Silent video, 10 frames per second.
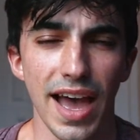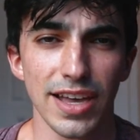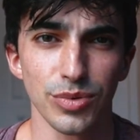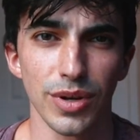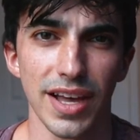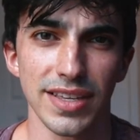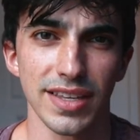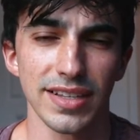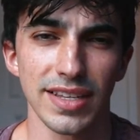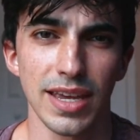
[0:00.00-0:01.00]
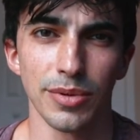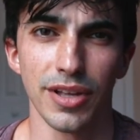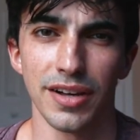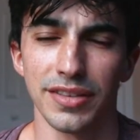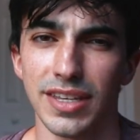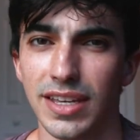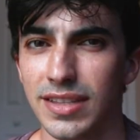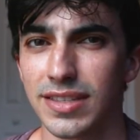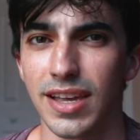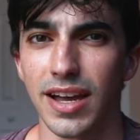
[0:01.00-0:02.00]
as well as that table on the
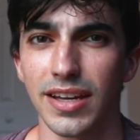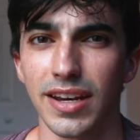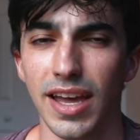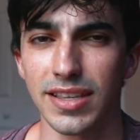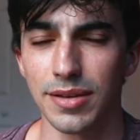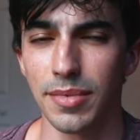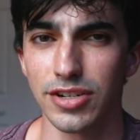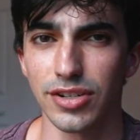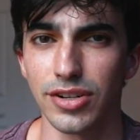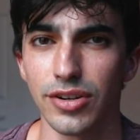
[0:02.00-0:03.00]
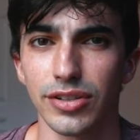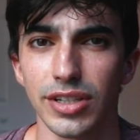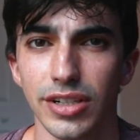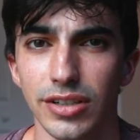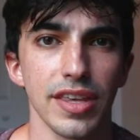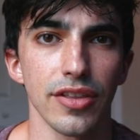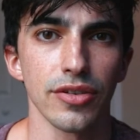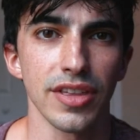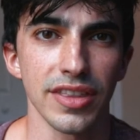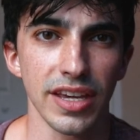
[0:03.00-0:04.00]
inside, as I mentioned earlier. The
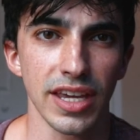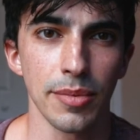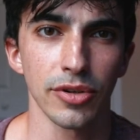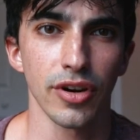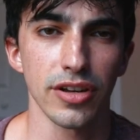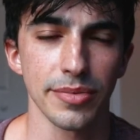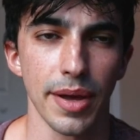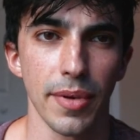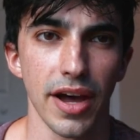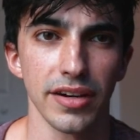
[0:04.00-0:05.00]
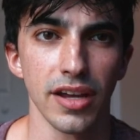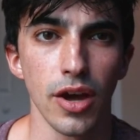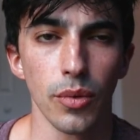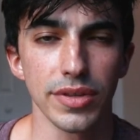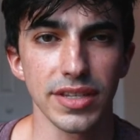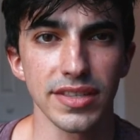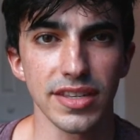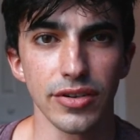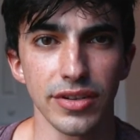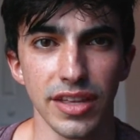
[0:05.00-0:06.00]
other thing that came across my mind was,
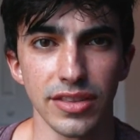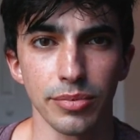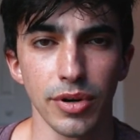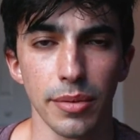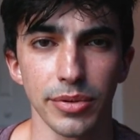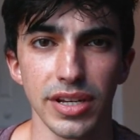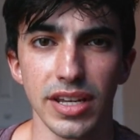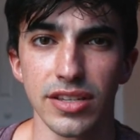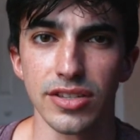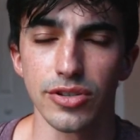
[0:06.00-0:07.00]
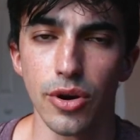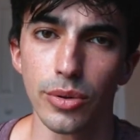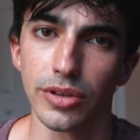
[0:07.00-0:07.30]
considering that the property is so